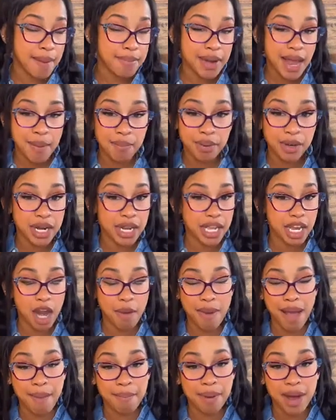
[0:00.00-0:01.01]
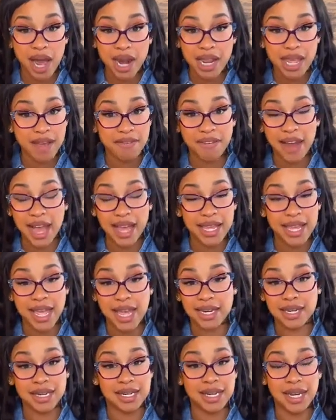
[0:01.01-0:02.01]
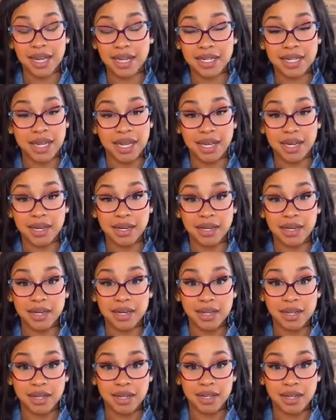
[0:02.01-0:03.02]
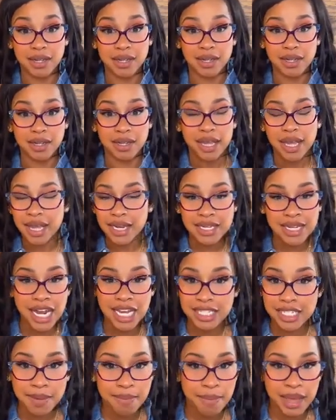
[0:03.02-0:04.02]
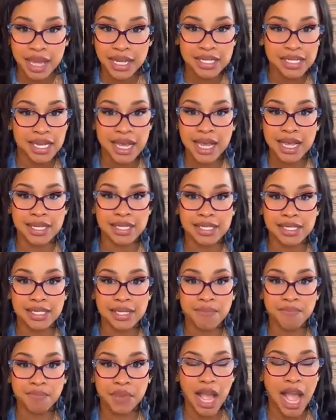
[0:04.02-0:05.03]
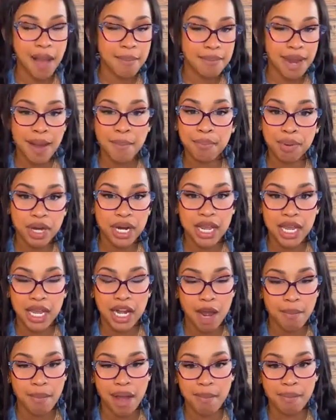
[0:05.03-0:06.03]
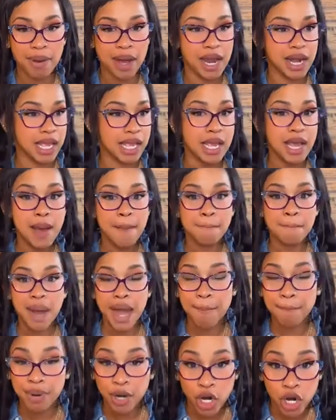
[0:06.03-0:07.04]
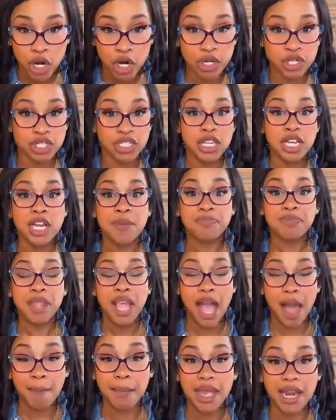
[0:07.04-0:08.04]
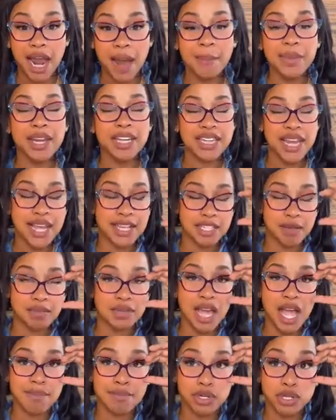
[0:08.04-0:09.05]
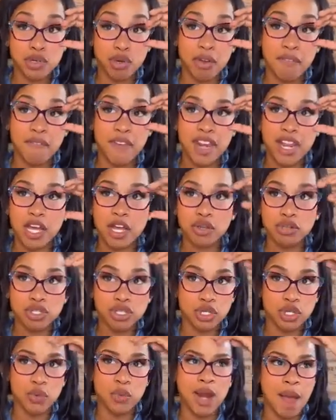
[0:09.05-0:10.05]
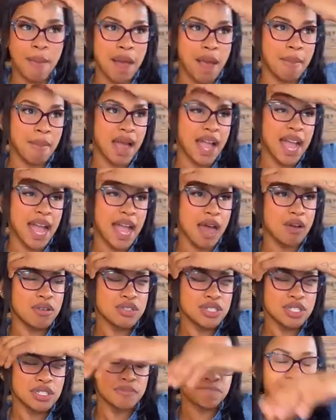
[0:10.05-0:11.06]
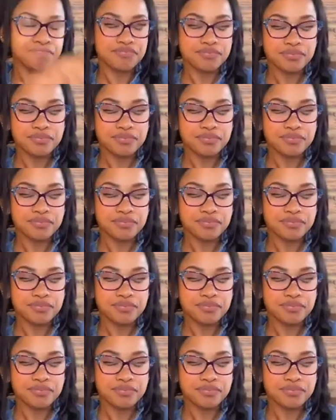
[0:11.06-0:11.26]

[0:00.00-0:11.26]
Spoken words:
I'm not putting it on my body if I can't deduct it. It doesn't make sense. I'm not putting it on my body. My purse. I'm going to take some time to do a video soon when I'm at my house.